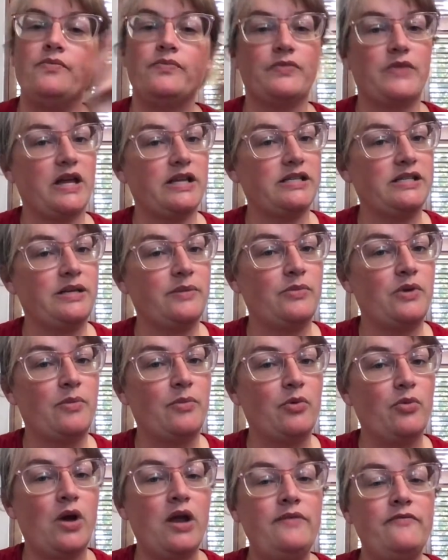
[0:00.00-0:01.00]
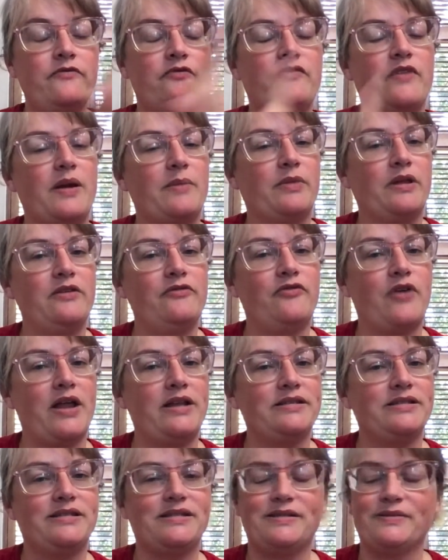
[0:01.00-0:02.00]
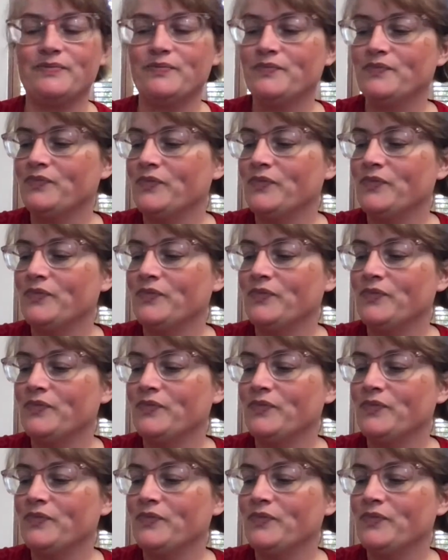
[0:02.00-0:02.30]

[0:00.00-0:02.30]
that's tip number 1, family and friends.